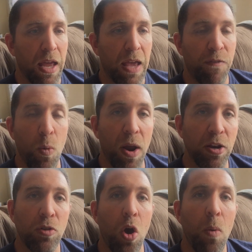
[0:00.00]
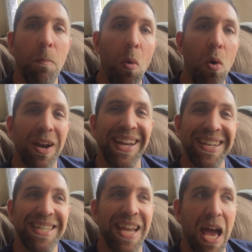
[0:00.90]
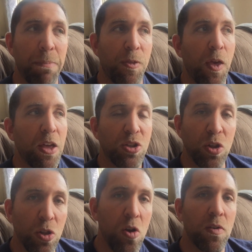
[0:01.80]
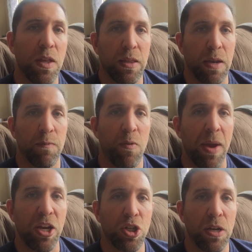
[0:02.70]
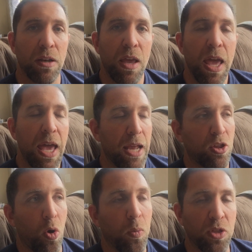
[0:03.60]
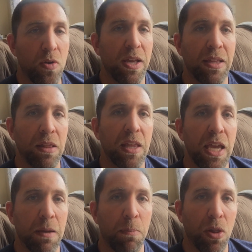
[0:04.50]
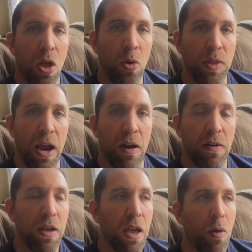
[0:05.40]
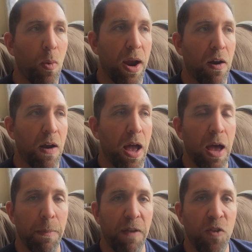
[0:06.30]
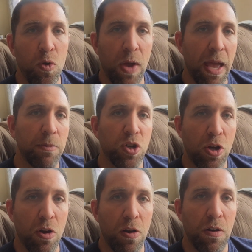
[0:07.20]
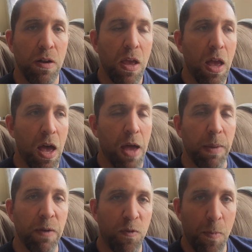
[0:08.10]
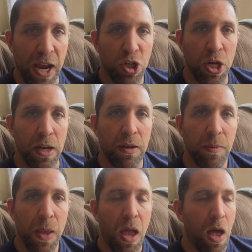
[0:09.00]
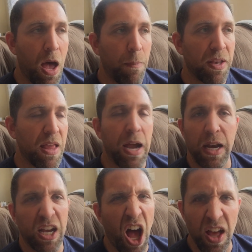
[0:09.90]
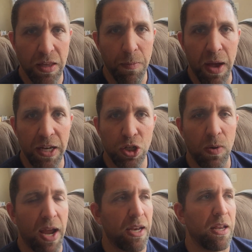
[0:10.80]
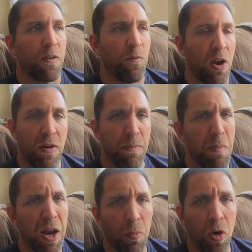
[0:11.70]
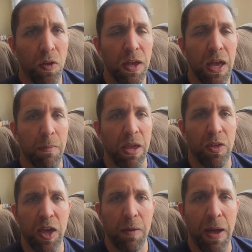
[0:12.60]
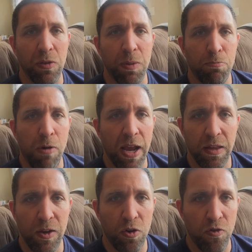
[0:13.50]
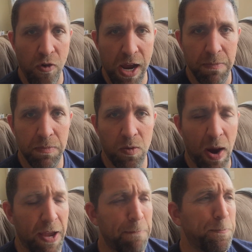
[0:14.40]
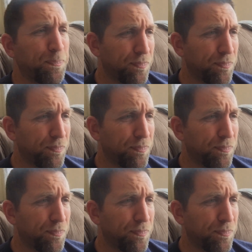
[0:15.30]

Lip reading: if you want to go more in depth to learn this information. And so there is a link below there where if you enter your information, it's not going to cost you much, right? It's very minimal. I mean, think about the price of your dreams, right?